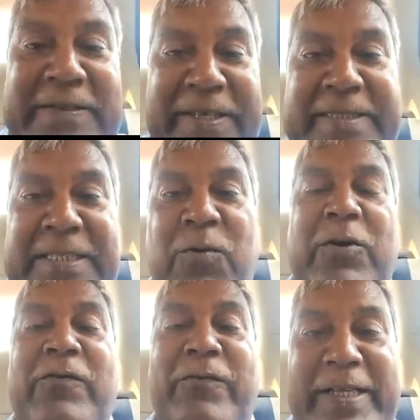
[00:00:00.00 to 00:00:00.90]
facing, what
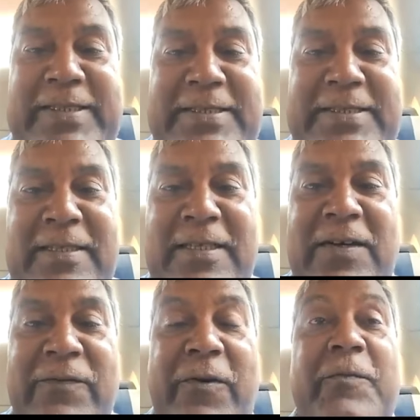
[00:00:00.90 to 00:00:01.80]
would face
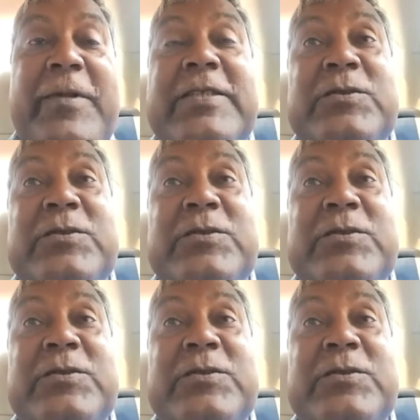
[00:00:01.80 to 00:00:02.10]
from that,